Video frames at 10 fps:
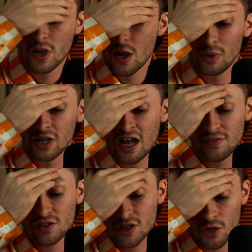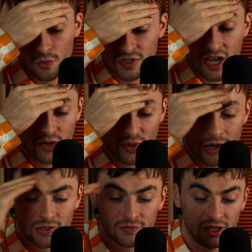my life in Stoke was getting a bit
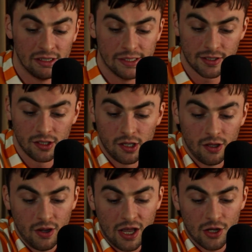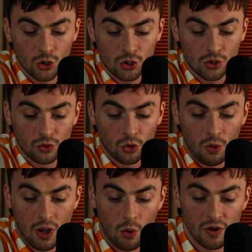out of hand, and I just
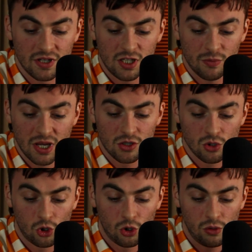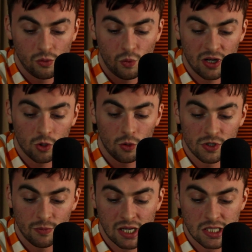thought I wanted to make sure when I come to
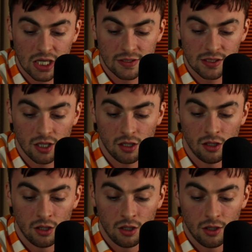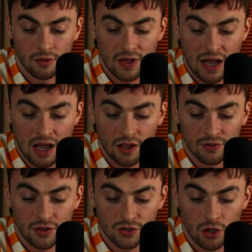Manchester that
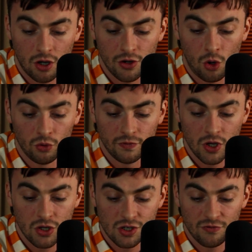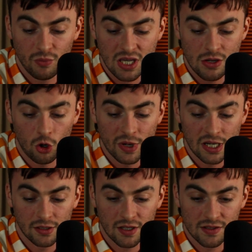there's not an old version of me
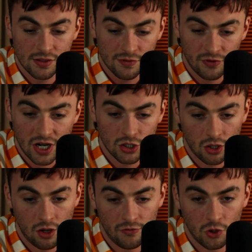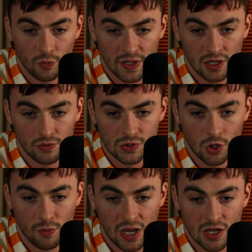coming. This is a fresh start for me now, so I
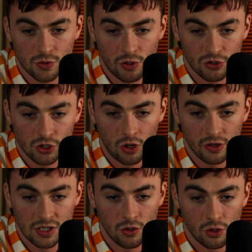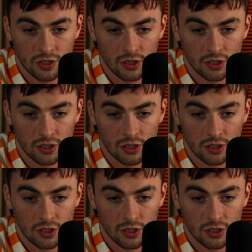might as well start it good,